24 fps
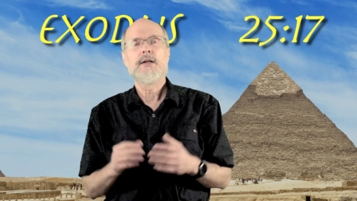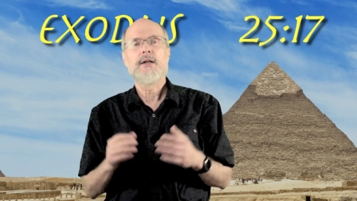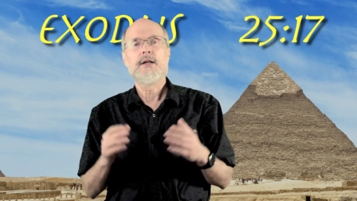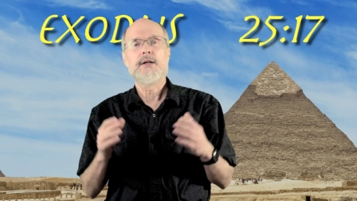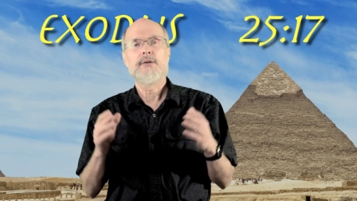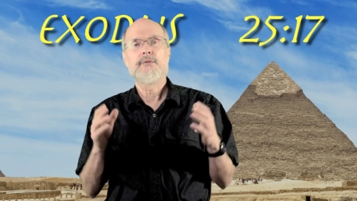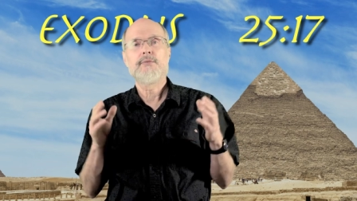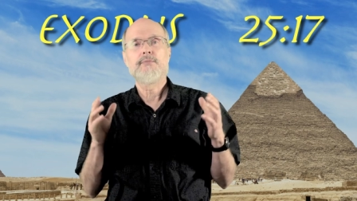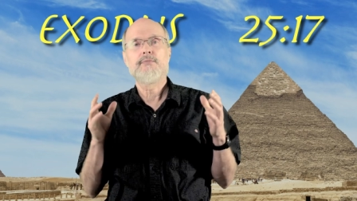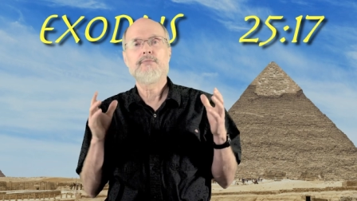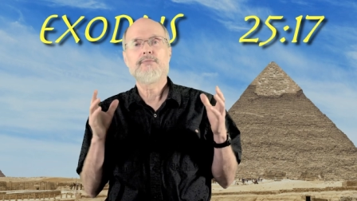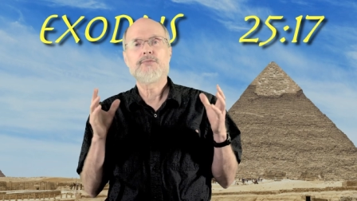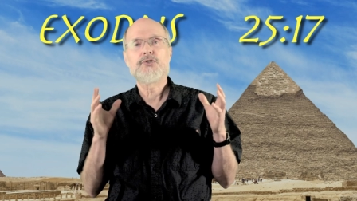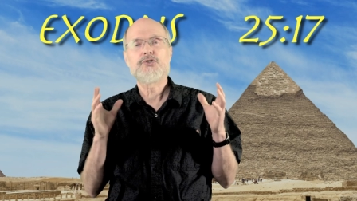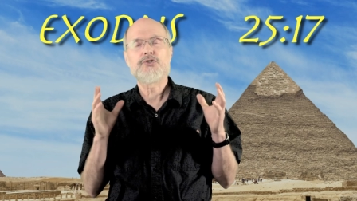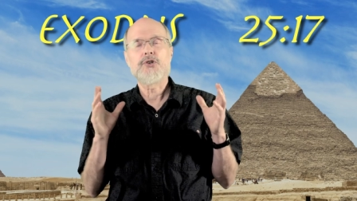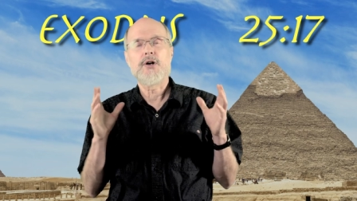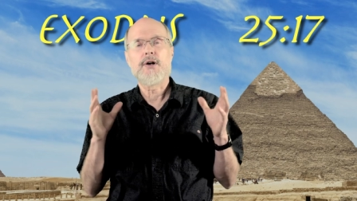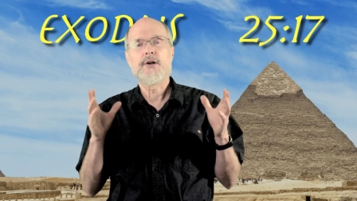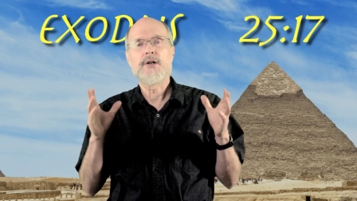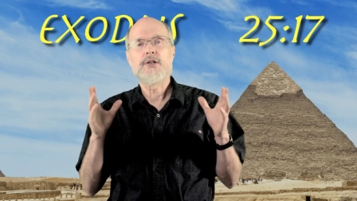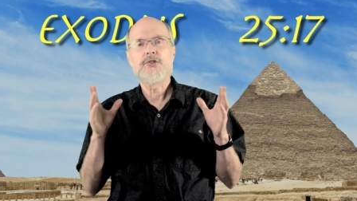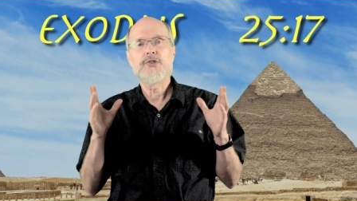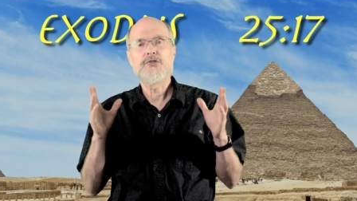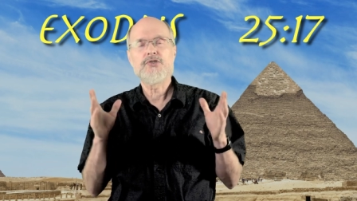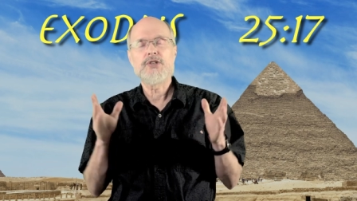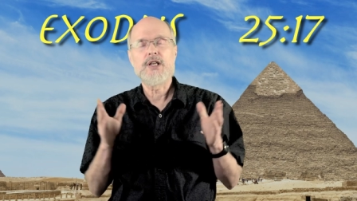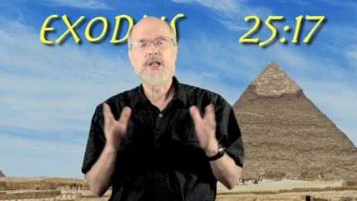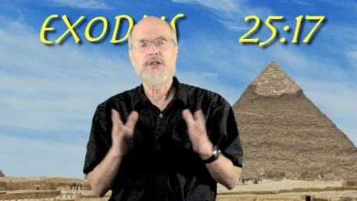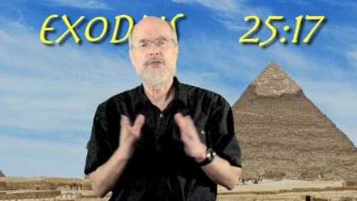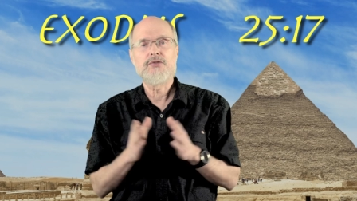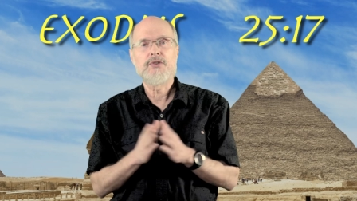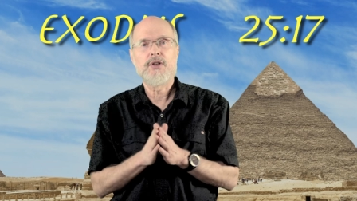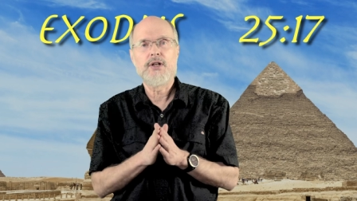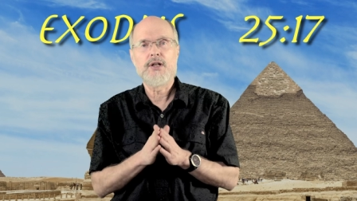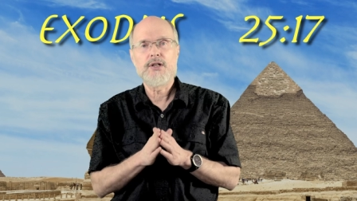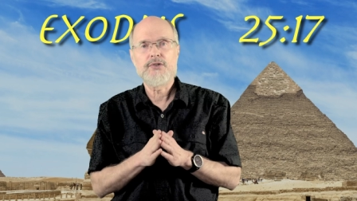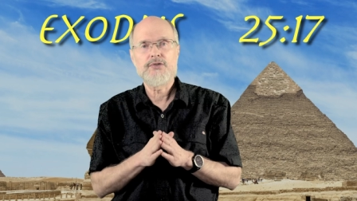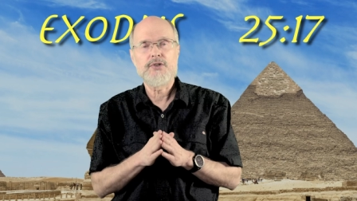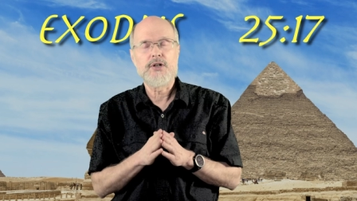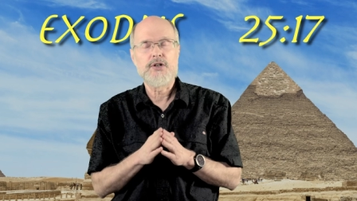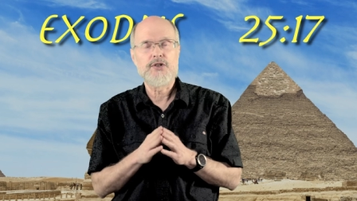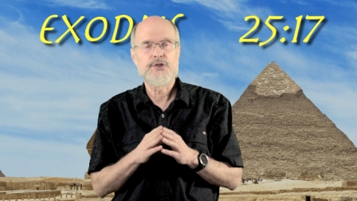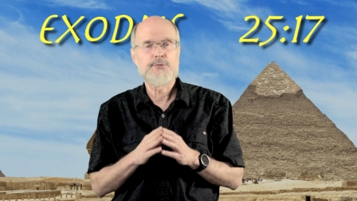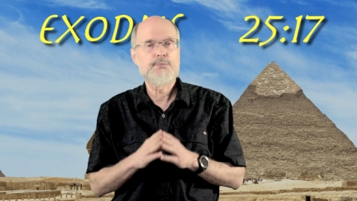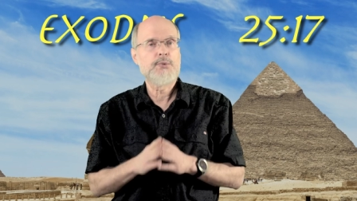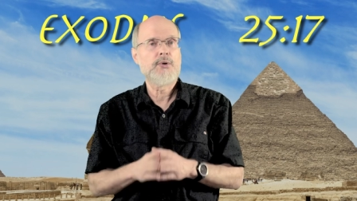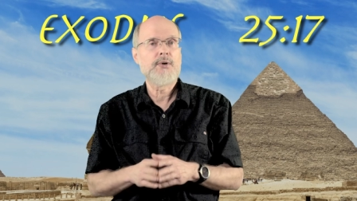Uh, Sarna sees this
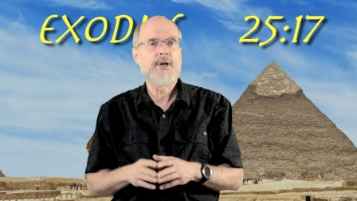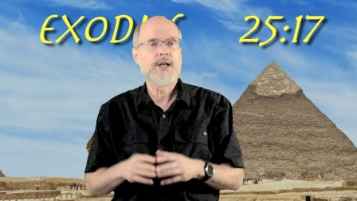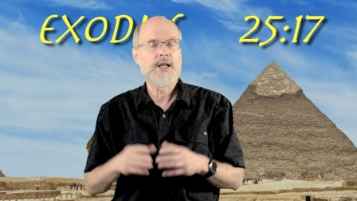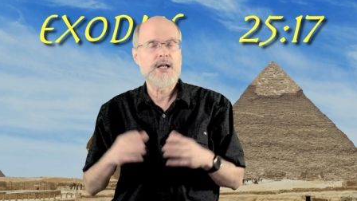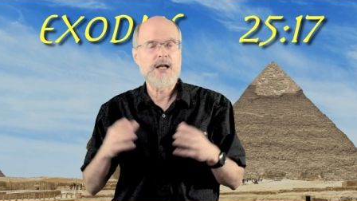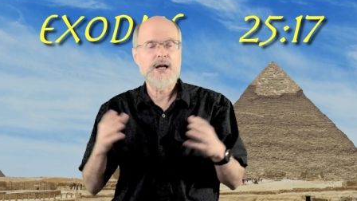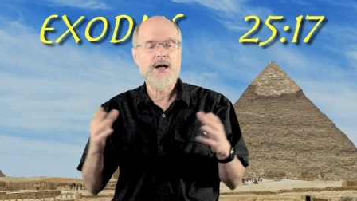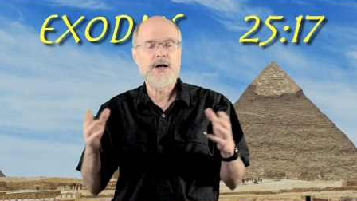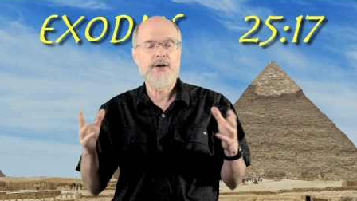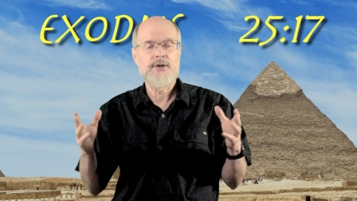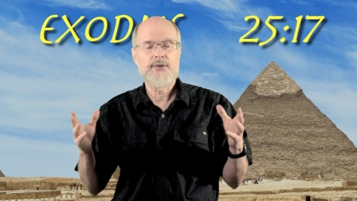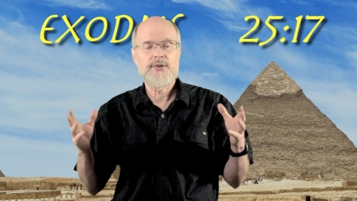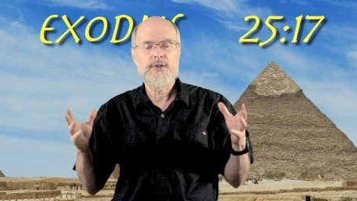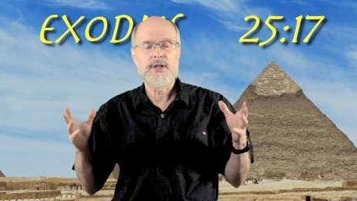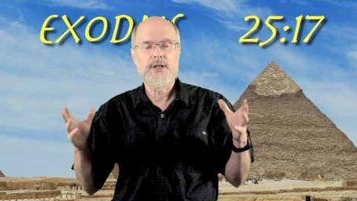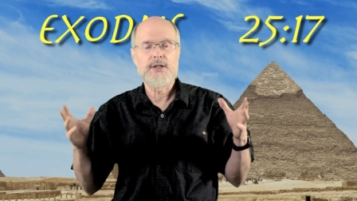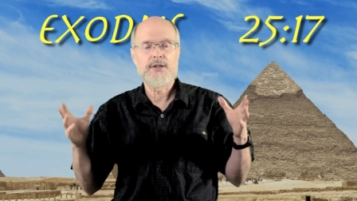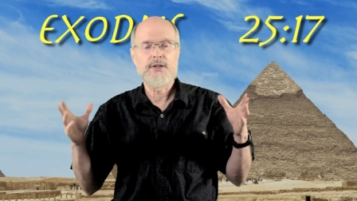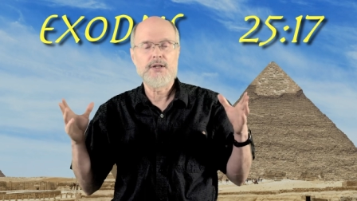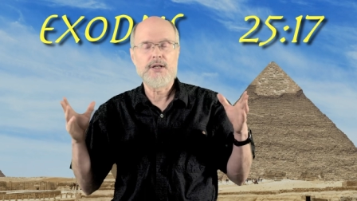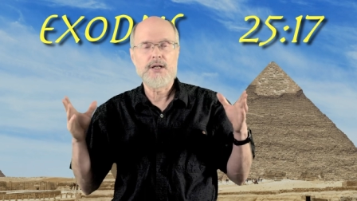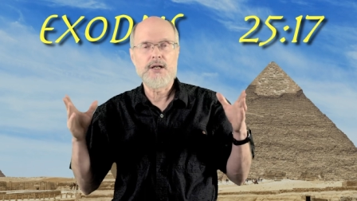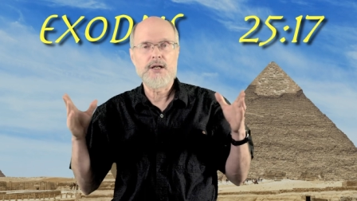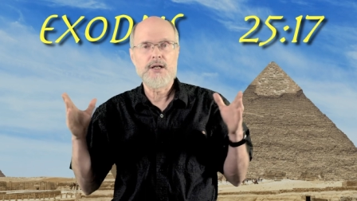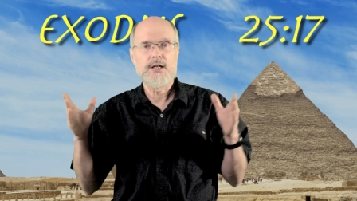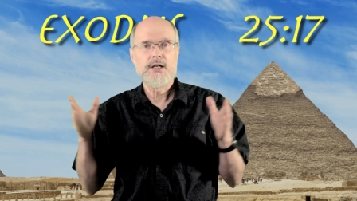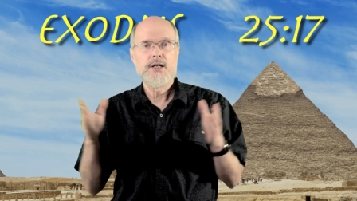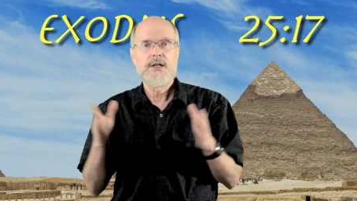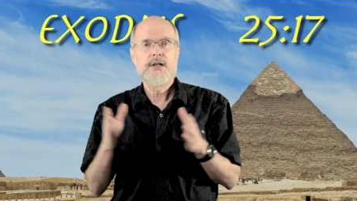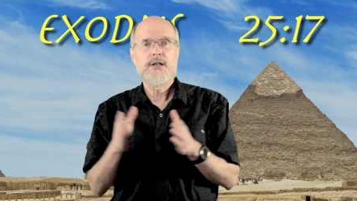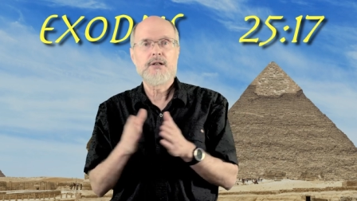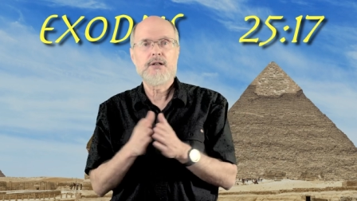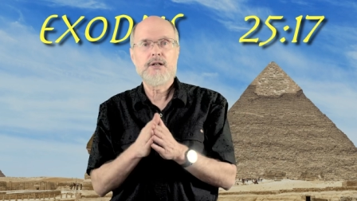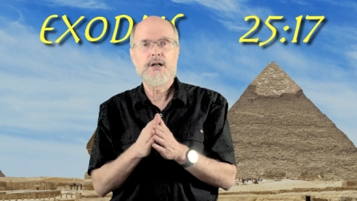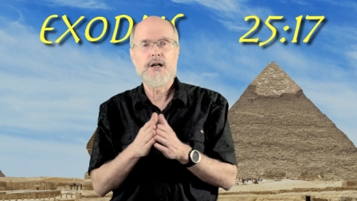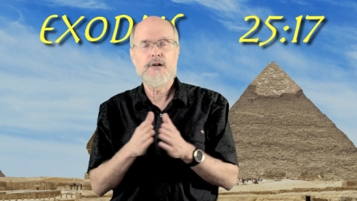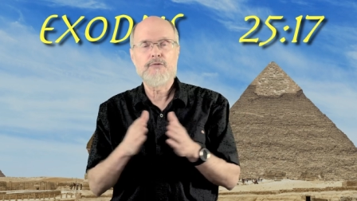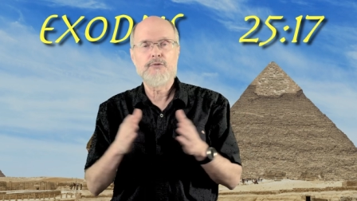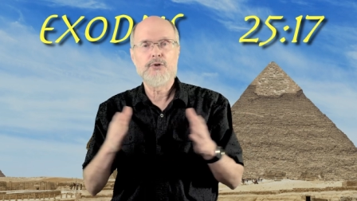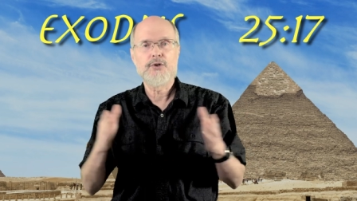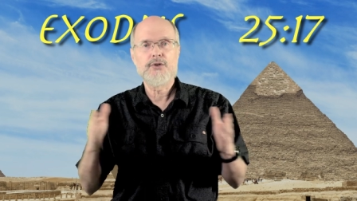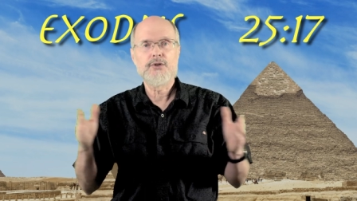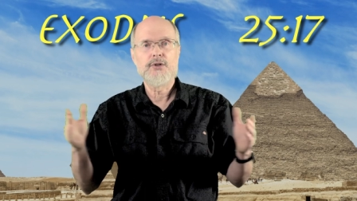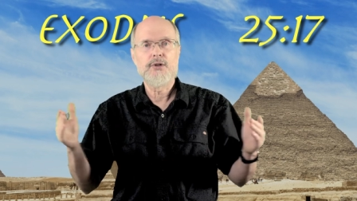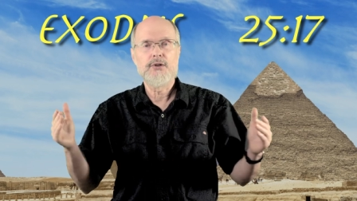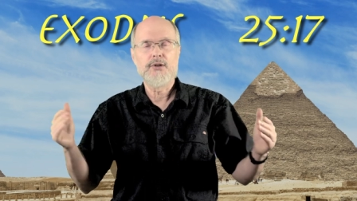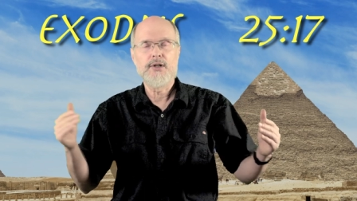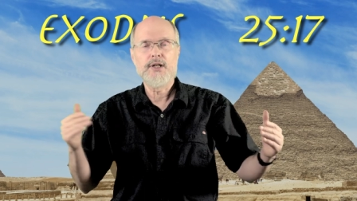and is pointing out that the
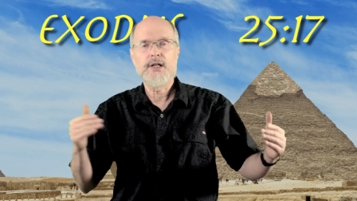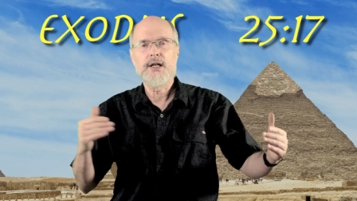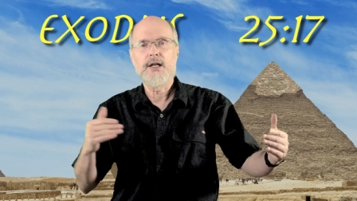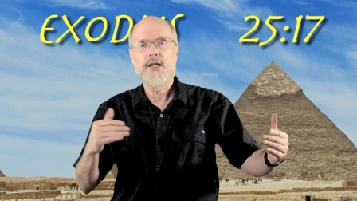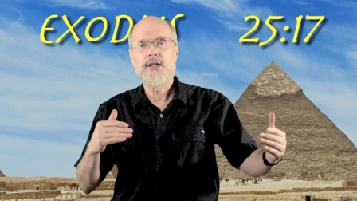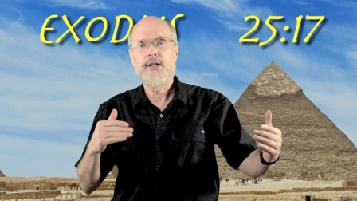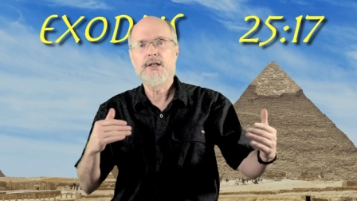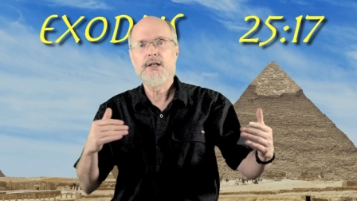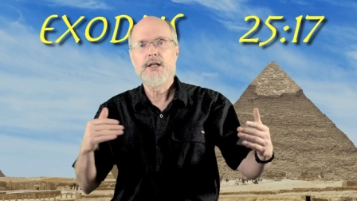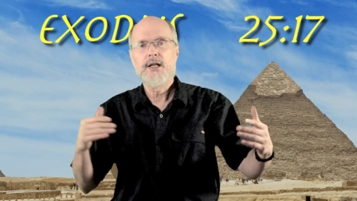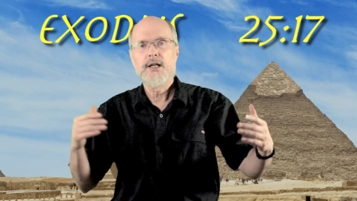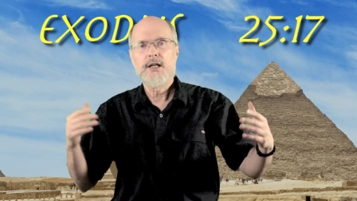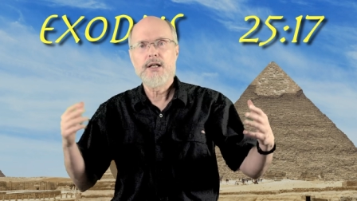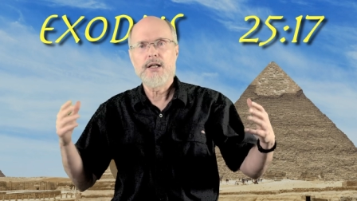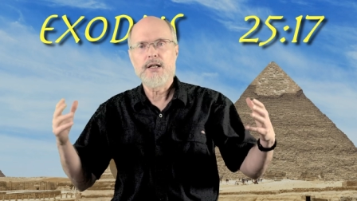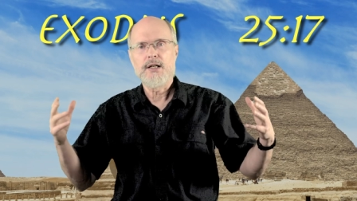cover, the lid,